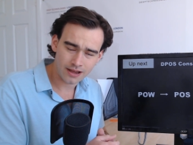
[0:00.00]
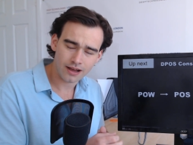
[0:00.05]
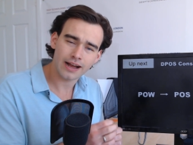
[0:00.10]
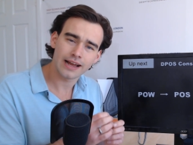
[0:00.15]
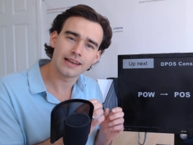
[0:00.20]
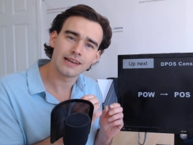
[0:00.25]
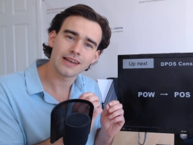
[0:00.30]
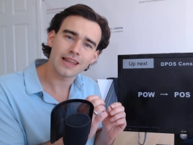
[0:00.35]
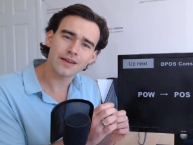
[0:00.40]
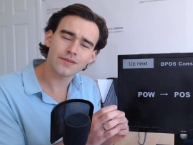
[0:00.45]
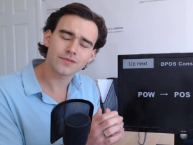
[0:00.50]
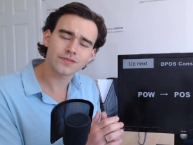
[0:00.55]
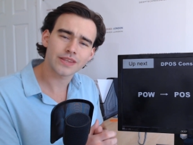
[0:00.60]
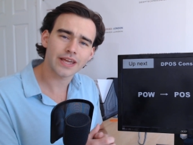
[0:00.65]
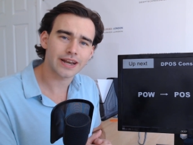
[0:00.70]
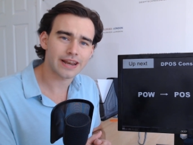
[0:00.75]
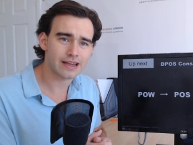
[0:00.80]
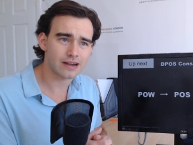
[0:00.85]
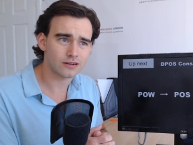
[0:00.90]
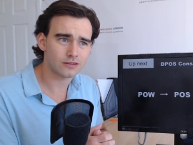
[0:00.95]
I left
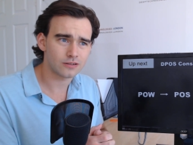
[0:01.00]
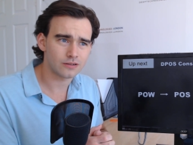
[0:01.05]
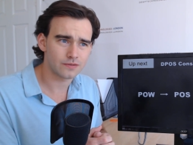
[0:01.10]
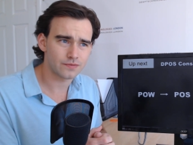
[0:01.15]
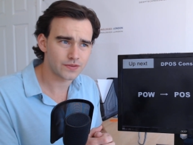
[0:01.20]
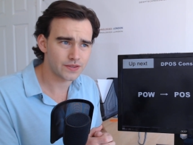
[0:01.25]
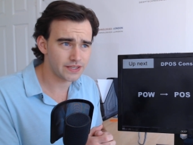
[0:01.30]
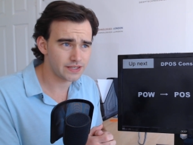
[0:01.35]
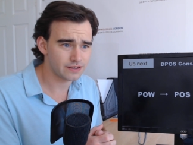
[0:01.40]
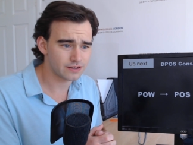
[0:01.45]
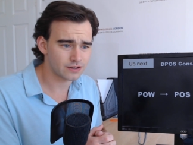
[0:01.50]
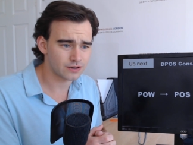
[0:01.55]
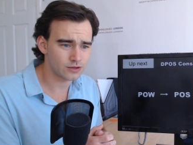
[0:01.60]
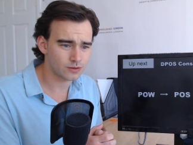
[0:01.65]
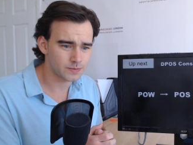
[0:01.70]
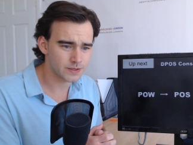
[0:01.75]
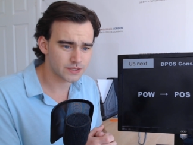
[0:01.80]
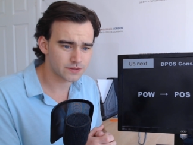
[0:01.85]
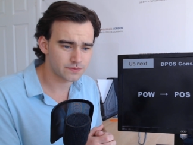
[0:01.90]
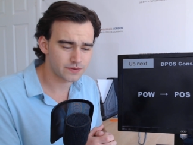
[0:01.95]
that out of the
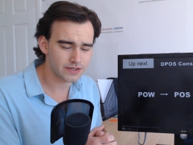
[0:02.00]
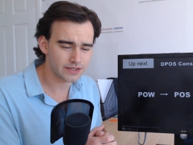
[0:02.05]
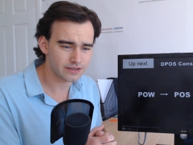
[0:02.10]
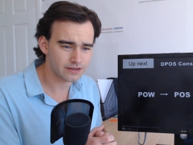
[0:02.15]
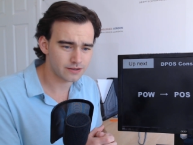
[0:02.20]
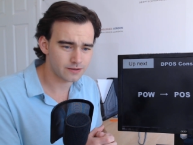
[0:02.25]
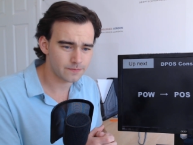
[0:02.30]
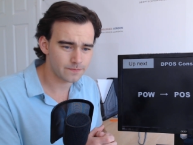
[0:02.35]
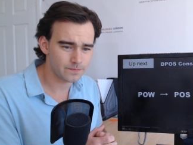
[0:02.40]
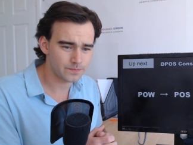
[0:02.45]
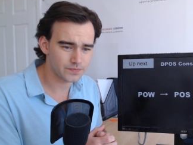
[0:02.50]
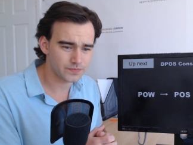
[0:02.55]
economics video